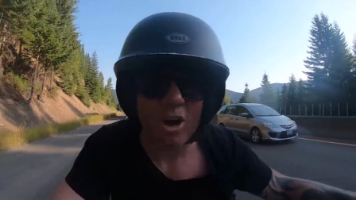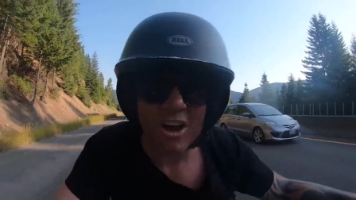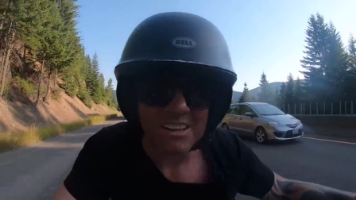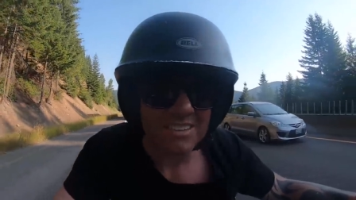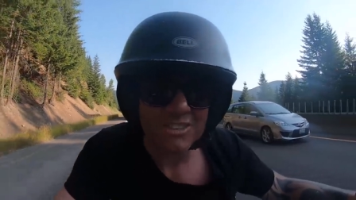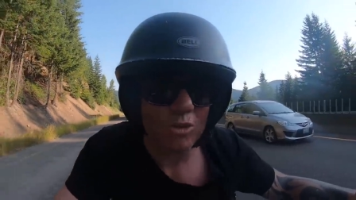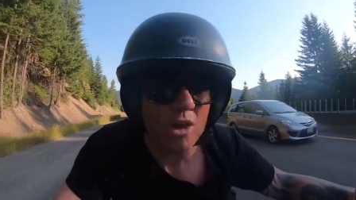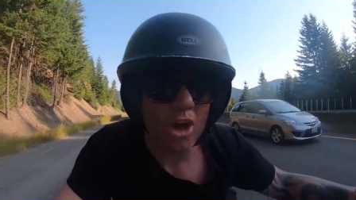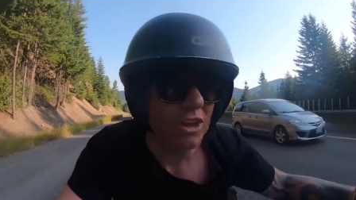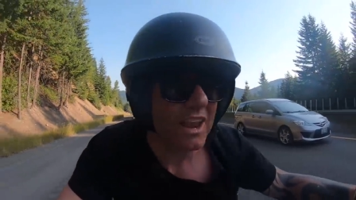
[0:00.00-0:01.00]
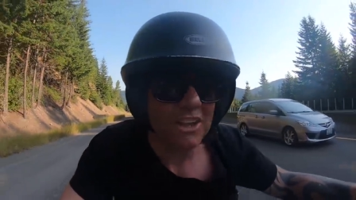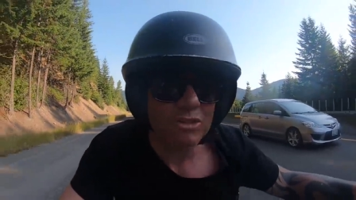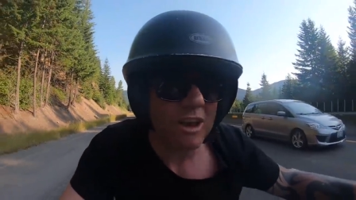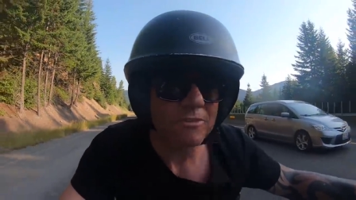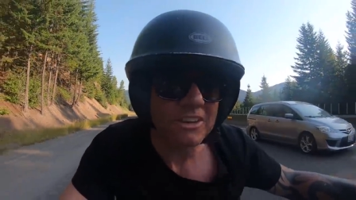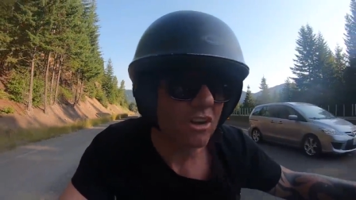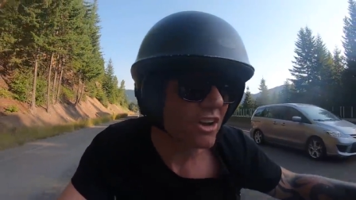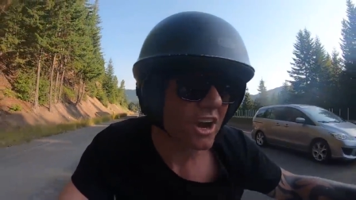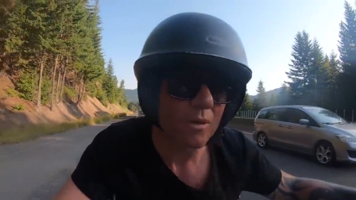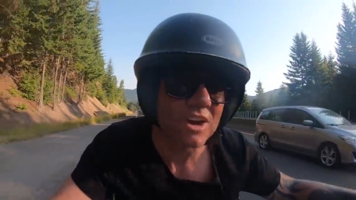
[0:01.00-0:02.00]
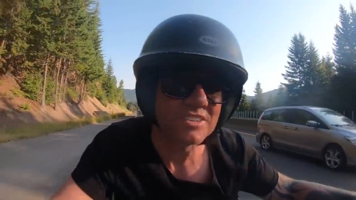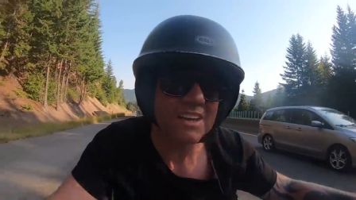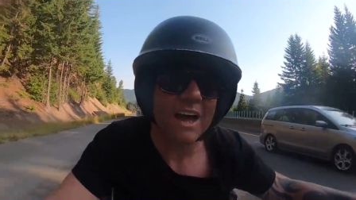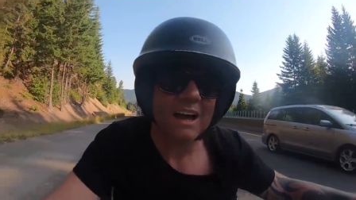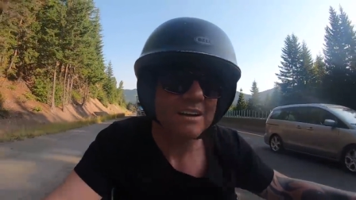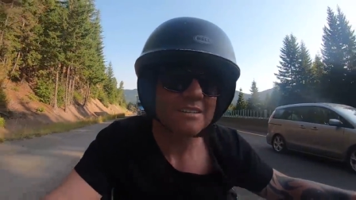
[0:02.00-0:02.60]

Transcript: night. Is this all the holiday traffic? I've got no idea.